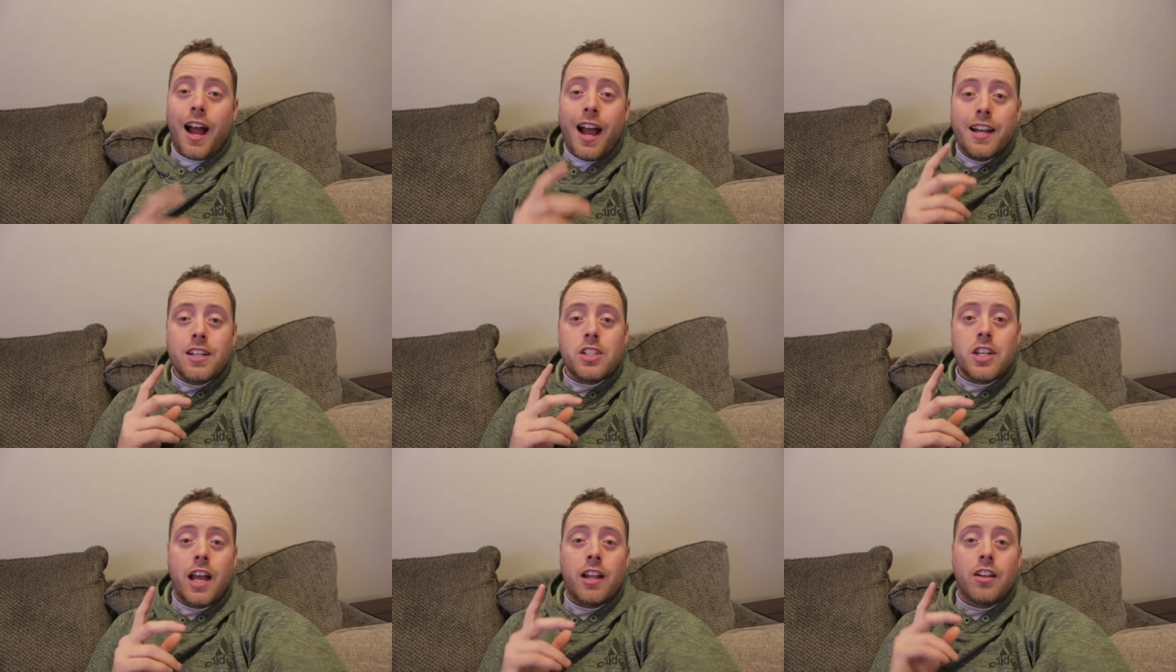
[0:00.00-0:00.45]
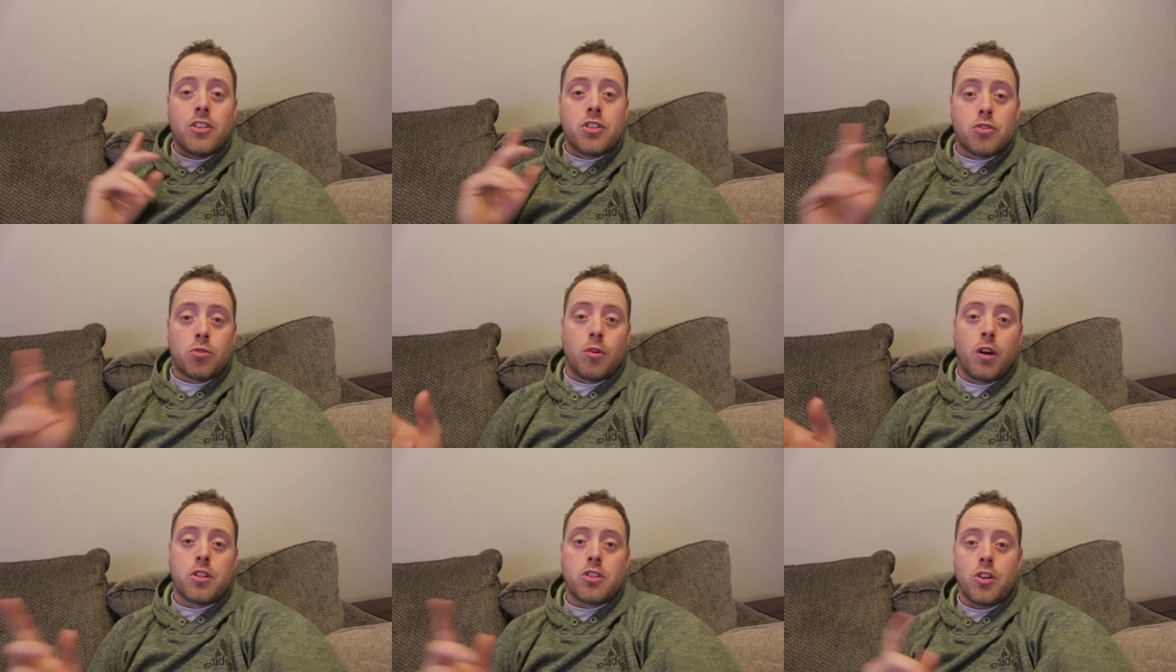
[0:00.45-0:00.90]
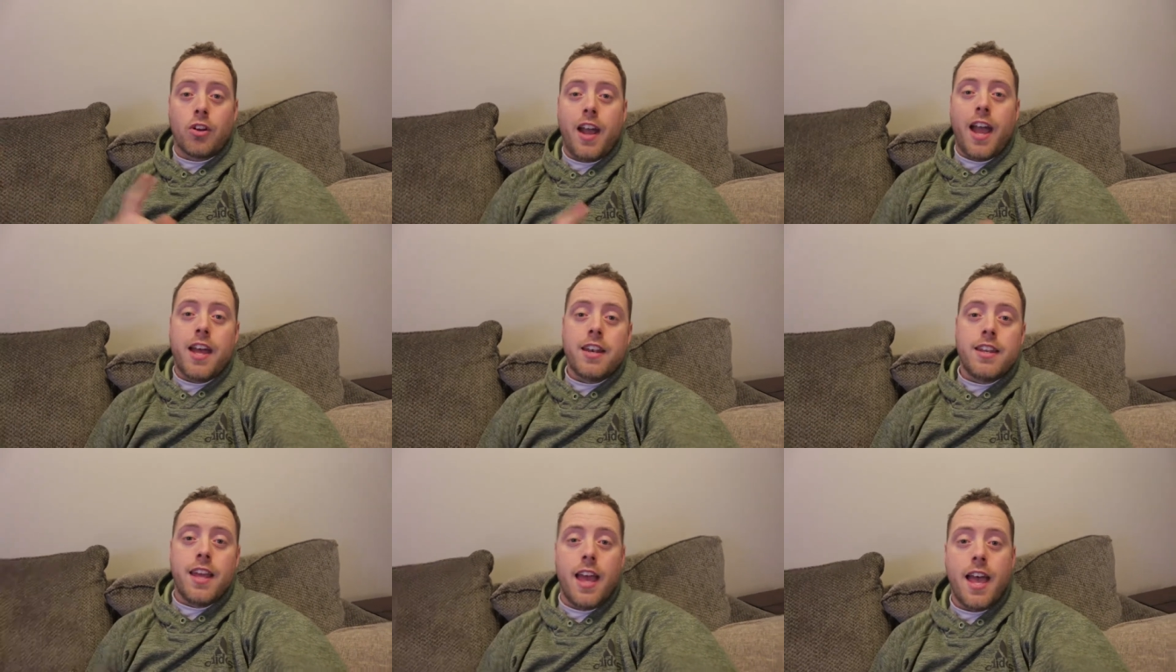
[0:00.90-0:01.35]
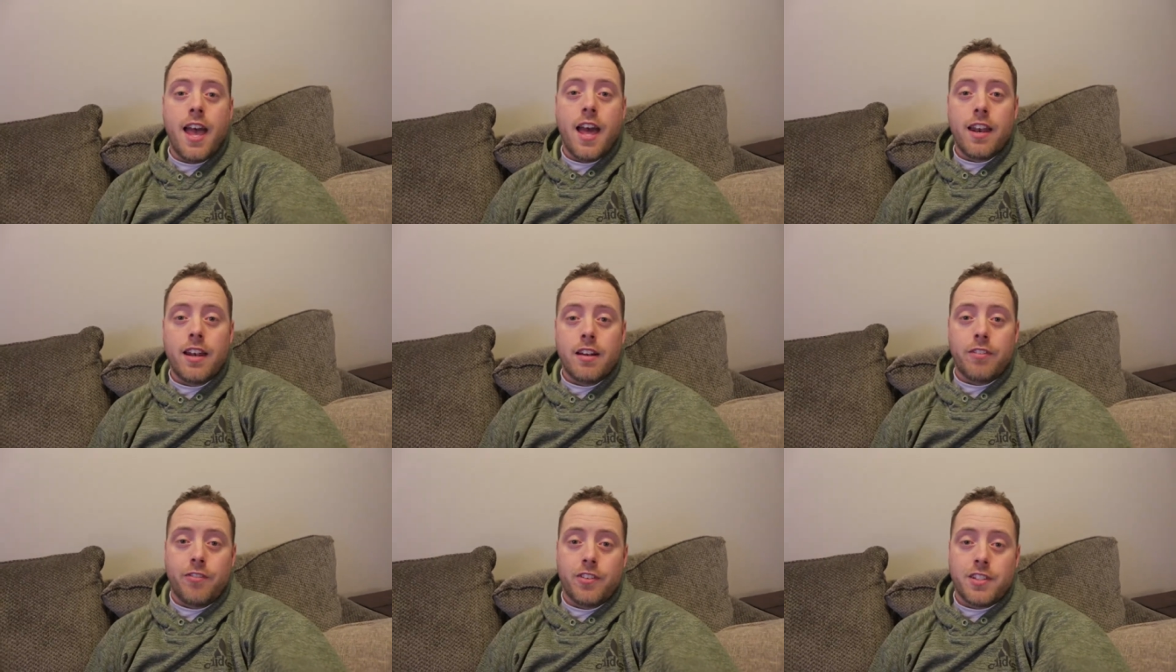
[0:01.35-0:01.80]
I challenge or head to head
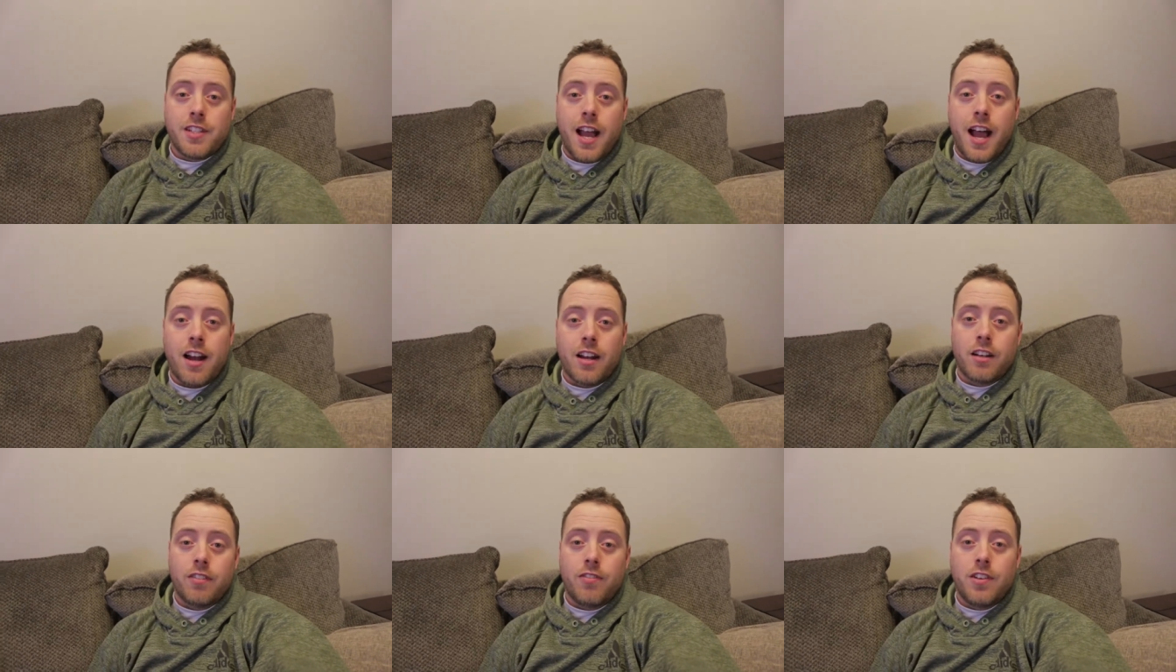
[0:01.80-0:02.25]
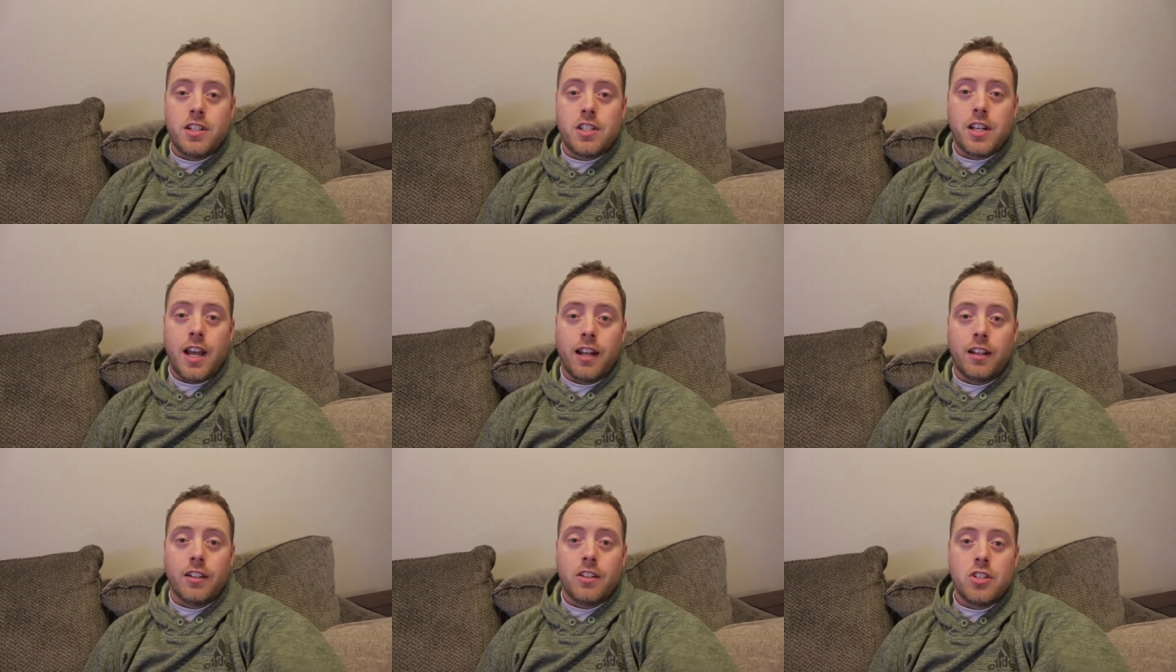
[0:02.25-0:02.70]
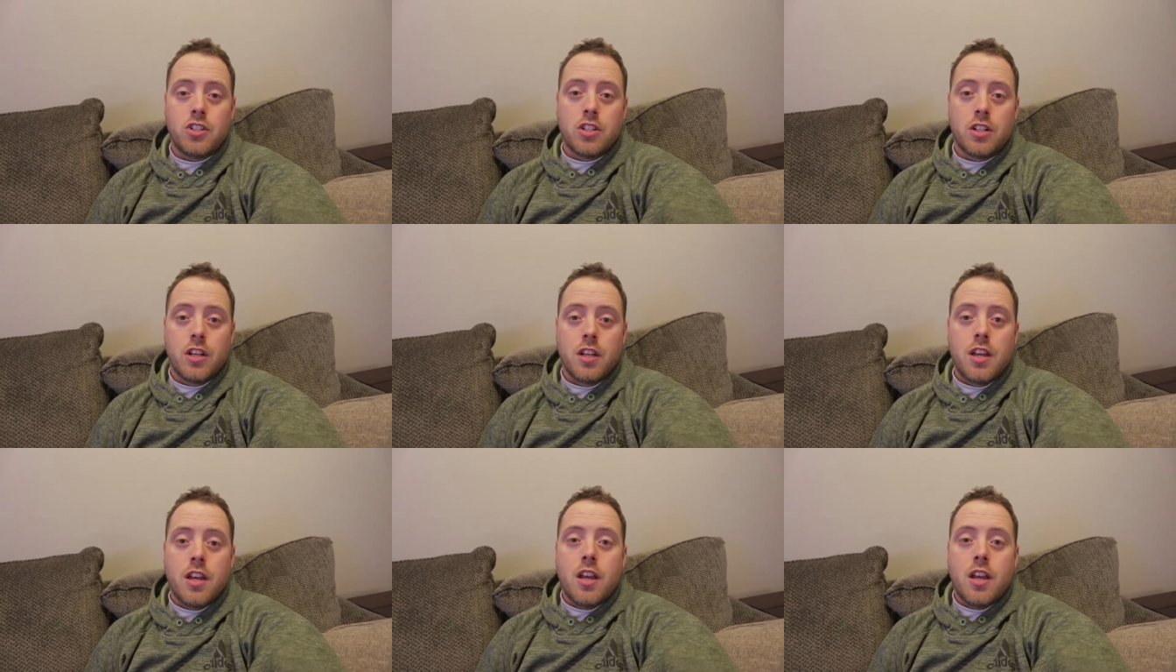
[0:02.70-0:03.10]
in a photography challenge